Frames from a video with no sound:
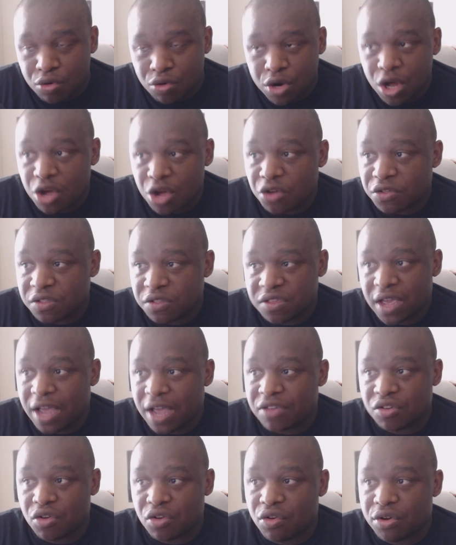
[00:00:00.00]
"Oh no, these
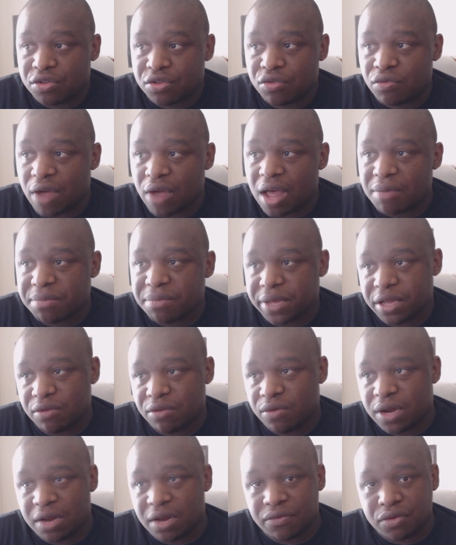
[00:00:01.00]
guys are going to rob
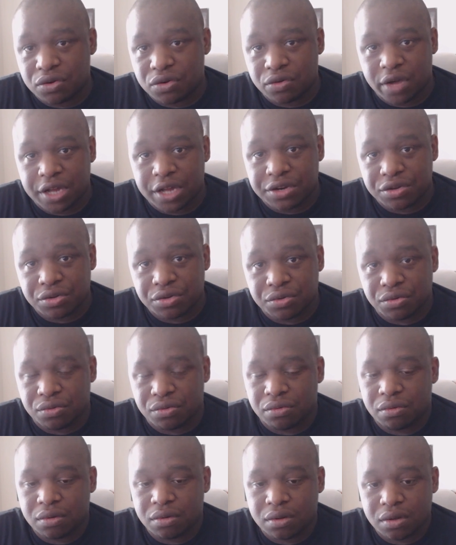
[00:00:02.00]
me. Whatever do I
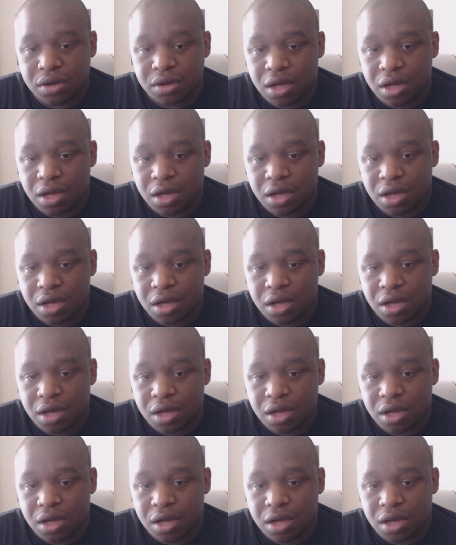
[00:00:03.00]
do?